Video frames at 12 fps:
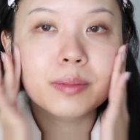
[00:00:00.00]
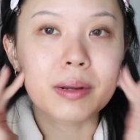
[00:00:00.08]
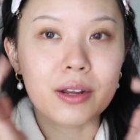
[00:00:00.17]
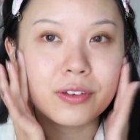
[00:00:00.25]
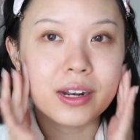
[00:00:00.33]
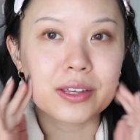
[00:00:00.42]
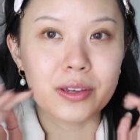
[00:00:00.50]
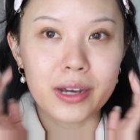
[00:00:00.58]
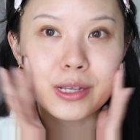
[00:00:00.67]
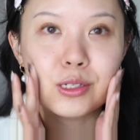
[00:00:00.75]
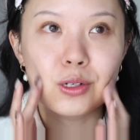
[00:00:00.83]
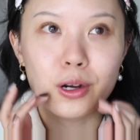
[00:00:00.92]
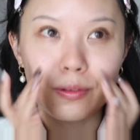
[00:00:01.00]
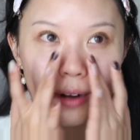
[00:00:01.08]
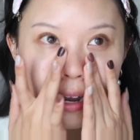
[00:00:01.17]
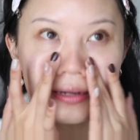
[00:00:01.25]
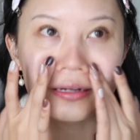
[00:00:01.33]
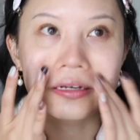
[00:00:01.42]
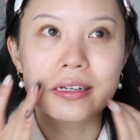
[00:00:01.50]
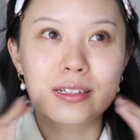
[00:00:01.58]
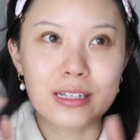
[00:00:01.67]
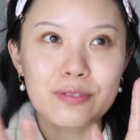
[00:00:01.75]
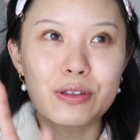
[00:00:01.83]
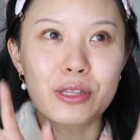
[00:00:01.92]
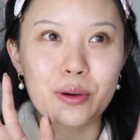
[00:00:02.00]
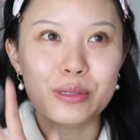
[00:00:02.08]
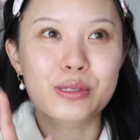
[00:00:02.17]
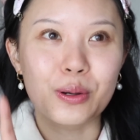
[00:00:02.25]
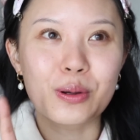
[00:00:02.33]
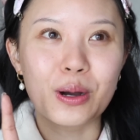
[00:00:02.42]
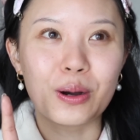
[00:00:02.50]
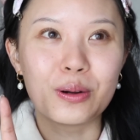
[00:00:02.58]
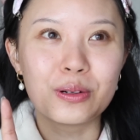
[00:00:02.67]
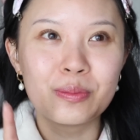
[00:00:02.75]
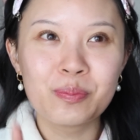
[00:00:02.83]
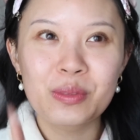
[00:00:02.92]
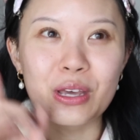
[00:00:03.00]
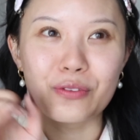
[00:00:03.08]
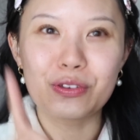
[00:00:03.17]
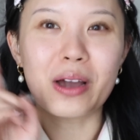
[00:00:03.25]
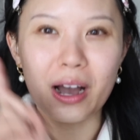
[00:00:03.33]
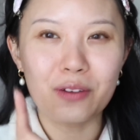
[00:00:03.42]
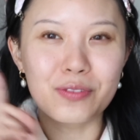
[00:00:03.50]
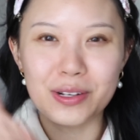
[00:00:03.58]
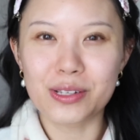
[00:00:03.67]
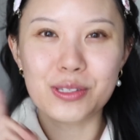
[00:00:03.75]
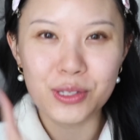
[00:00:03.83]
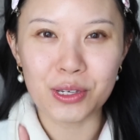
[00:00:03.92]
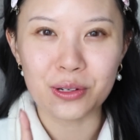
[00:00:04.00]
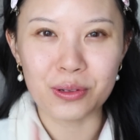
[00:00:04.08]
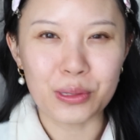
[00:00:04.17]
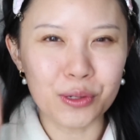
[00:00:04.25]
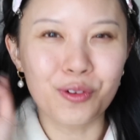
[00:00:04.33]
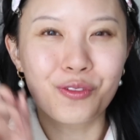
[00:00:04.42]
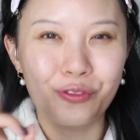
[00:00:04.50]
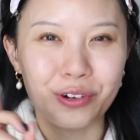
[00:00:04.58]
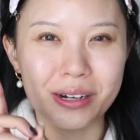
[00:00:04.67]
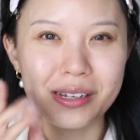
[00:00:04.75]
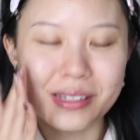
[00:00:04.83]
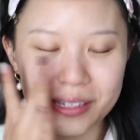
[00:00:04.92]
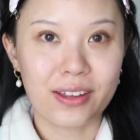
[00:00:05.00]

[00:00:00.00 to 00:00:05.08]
But I feel like you guys know, right? Like, even though it's so cold, if your outfit is cute, you'll freeze.